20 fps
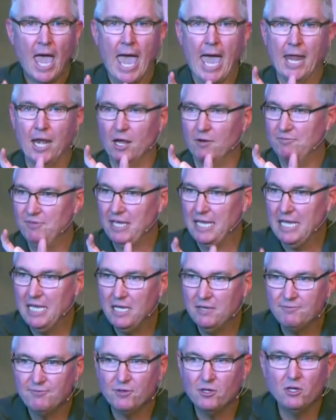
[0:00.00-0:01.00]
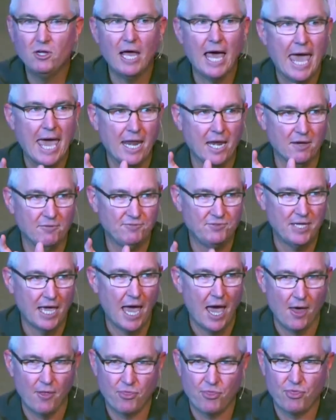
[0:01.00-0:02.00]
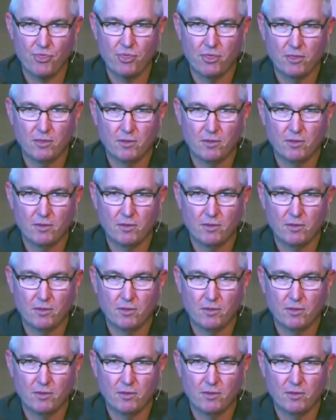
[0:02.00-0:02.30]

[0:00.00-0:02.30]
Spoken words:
and of evil and of death.